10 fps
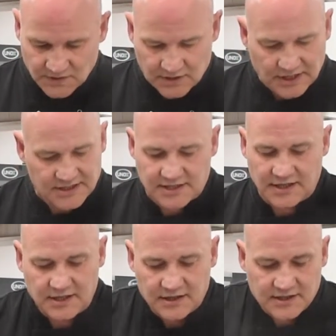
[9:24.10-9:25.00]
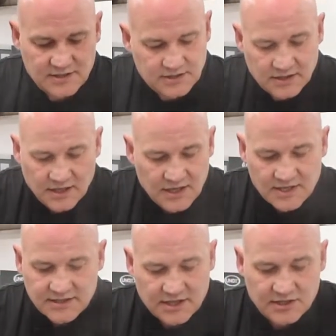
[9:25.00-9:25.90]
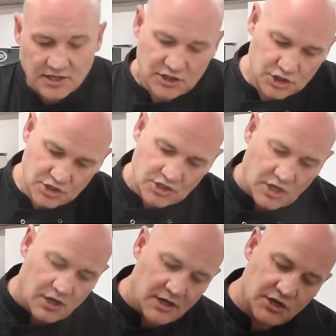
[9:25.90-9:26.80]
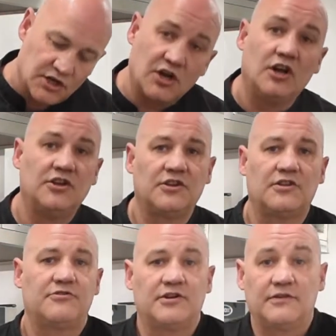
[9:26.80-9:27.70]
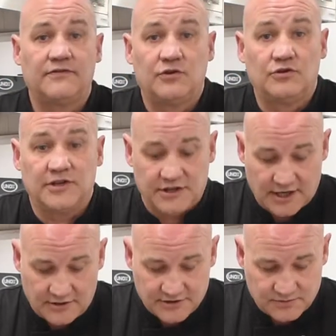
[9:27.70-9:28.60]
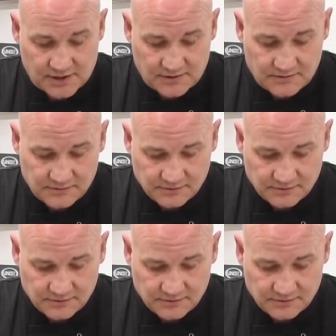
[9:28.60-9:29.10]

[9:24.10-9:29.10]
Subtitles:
Like I say, this takes, I could have got another 3 or 4 in there as well.